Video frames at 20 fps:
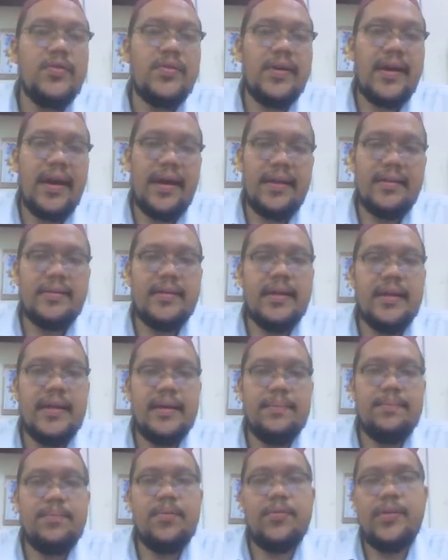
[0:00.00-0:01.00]
can
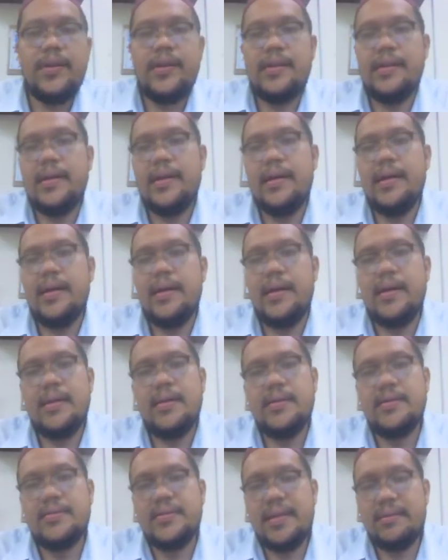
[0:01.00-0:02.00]
put it
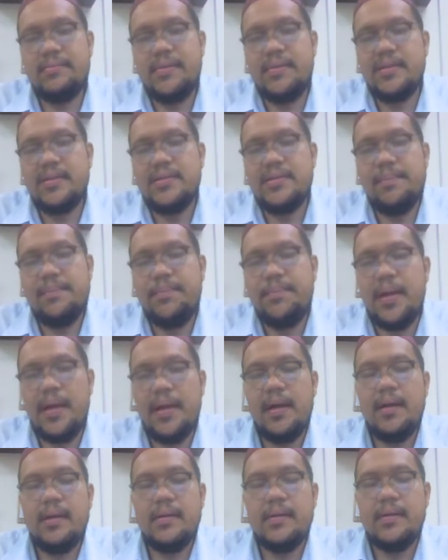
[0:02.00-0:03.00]
something
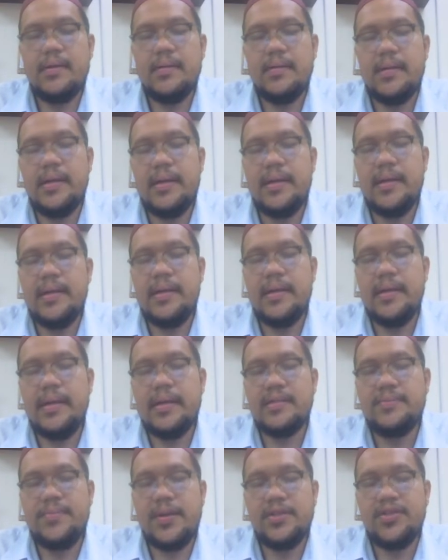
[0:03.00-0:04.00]
simpler,
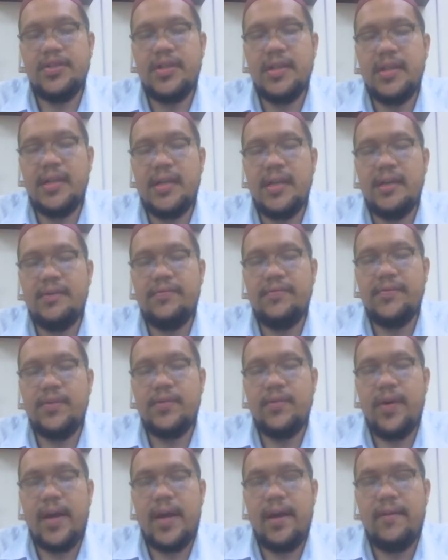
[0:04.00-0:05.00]
especially if you
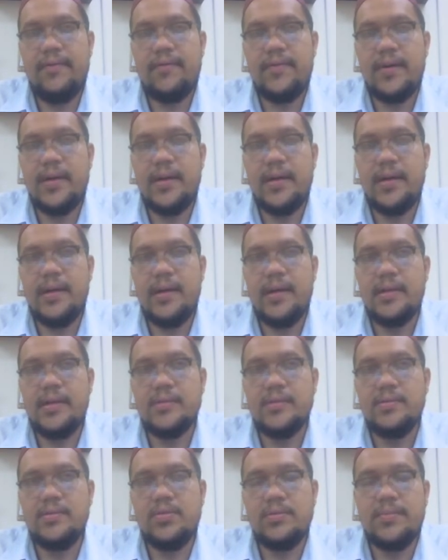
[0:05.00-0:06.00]
have
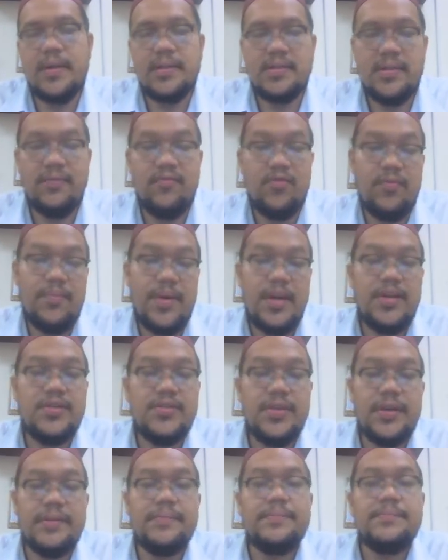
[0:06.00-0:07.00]
too much
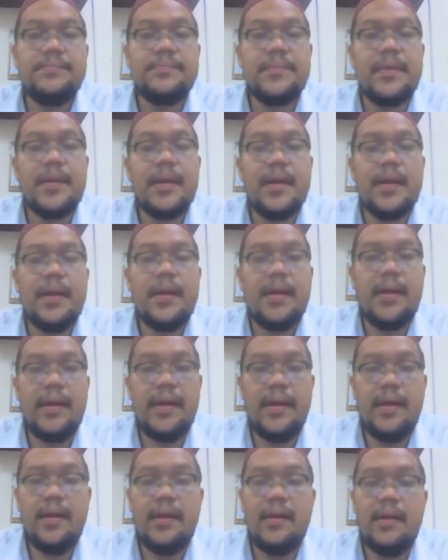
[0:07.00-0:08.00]
information.
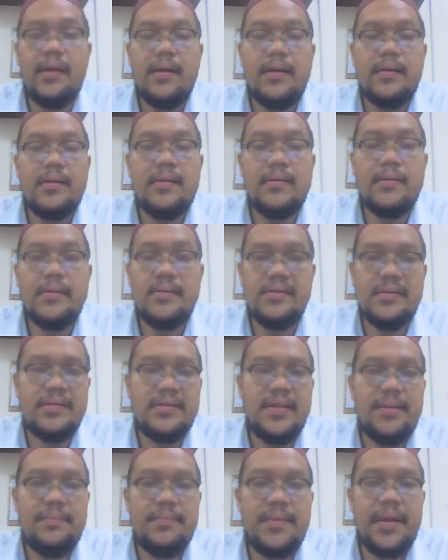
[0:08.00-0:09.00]
Yeah, it's the
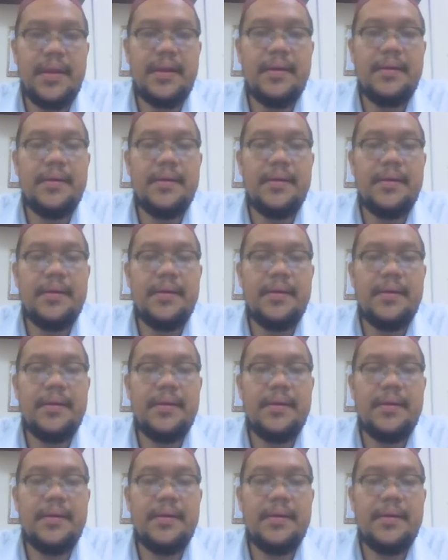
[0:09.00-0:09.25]
same thing,